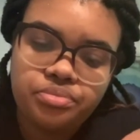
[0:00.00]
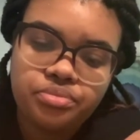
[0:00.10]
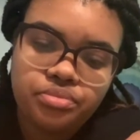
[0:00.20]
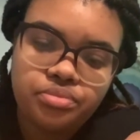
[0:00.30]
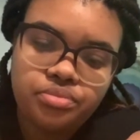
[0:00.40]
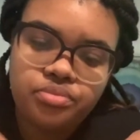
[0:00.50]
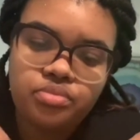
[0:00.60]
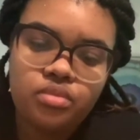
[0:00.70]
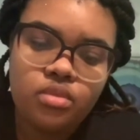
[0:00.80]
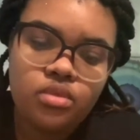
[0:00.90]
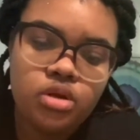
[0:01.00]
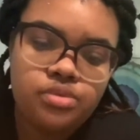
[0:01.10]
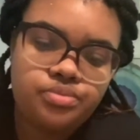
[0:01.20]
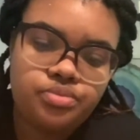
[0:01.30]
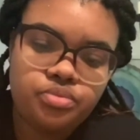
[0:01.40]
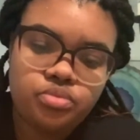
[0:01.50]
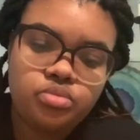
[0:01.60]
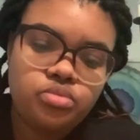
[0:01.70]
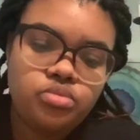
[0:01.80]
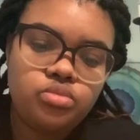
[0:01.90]

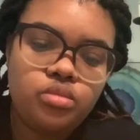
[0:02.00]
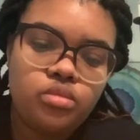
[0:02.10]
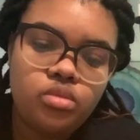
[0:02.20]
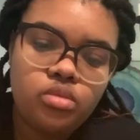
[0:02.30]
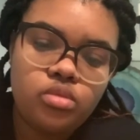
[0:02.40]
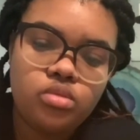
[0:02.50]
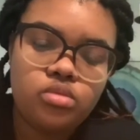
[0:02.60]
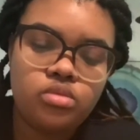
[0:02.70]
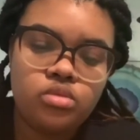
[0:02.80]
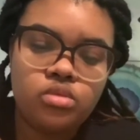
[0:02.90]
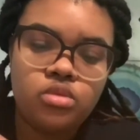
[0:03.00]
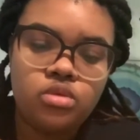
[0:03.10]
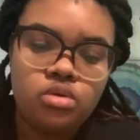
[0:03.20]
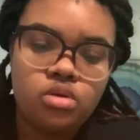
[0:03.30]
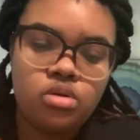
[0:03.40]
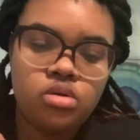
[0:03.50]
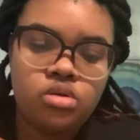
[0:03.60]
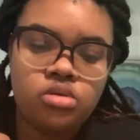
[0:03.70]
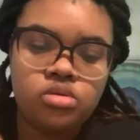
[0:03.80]
Nothing is said.